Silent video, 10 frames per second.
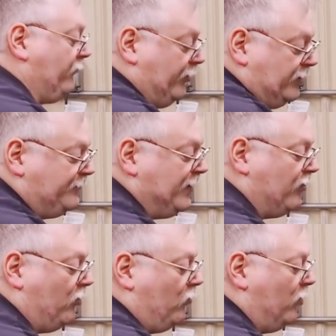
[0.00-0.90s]
For this being
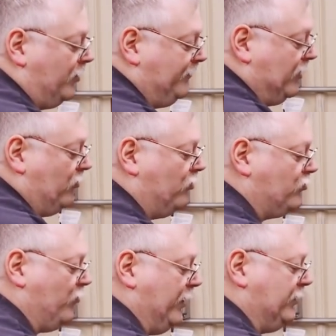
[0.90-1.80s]
O1, being oil
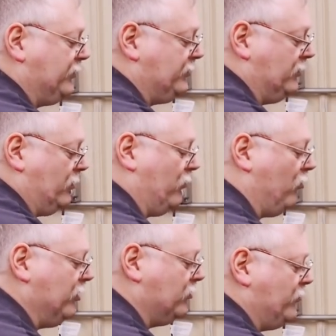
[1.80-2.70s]

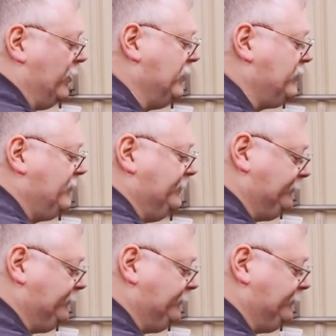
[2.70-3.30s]
quench,